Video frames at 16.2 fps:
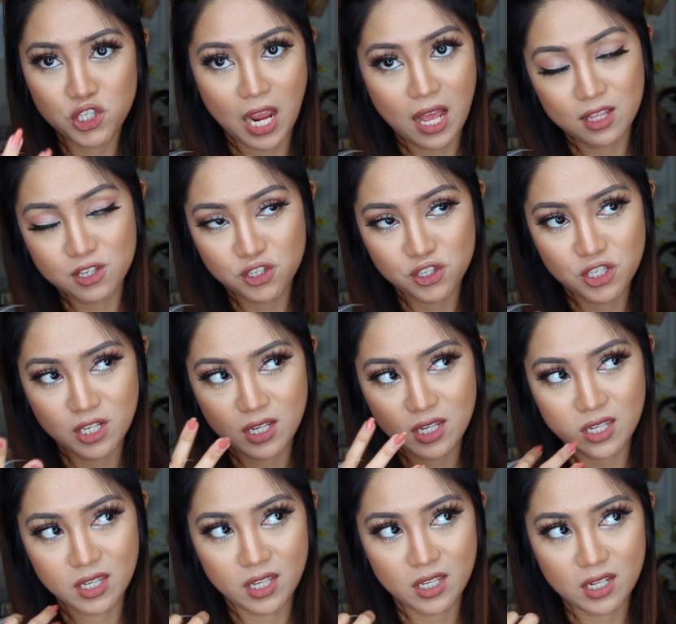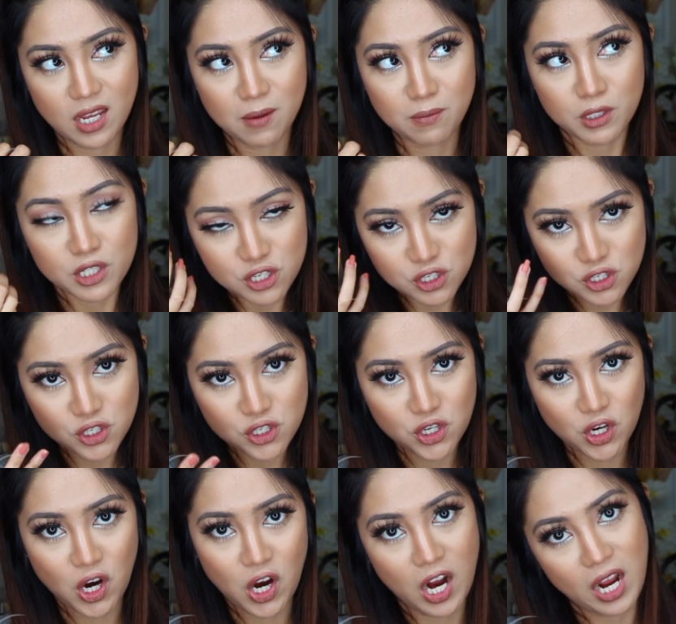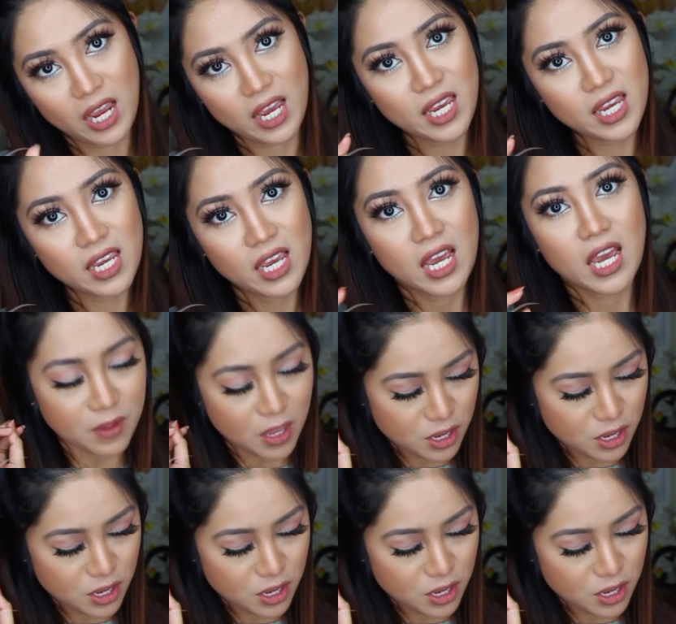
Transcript: challenging, and I'm gonna try